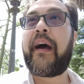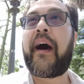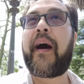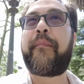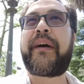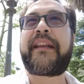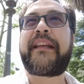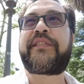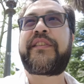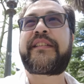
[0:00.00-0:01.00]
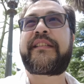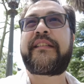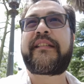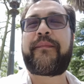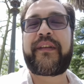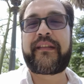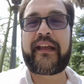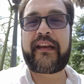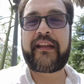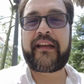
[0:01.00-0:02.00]
Um, but it's just something
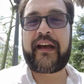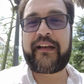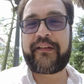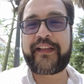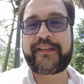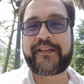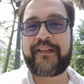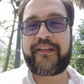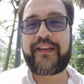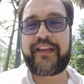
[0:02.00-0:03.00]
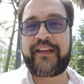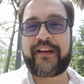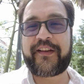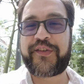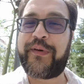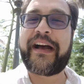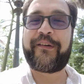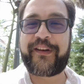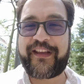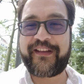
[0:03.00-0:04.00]
that highlights the uh,
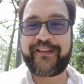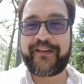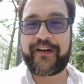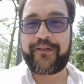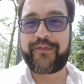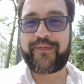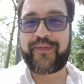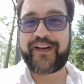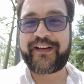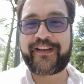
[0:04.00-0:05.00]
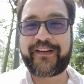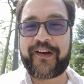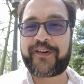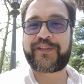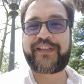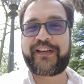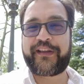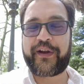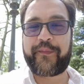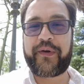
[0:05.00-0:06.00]
duality of uh, Argentina
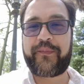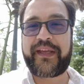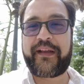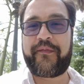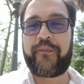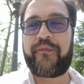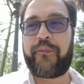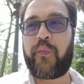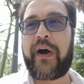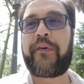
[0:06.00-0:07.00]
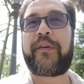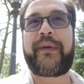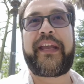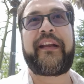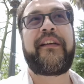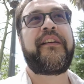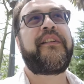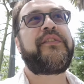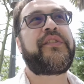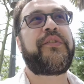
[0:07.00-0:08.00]
here, but being welcoming
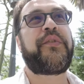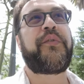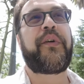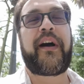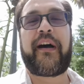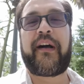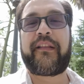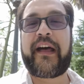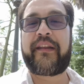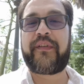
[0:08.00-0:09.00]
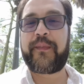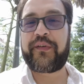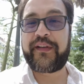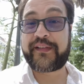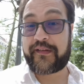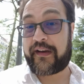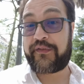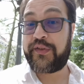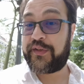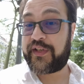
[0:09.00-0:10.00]
to uh, a lot of immigrants, a lot of
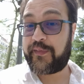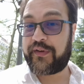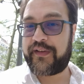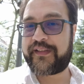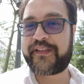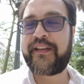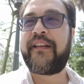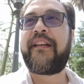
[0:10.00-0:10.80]
Jewish immigrants,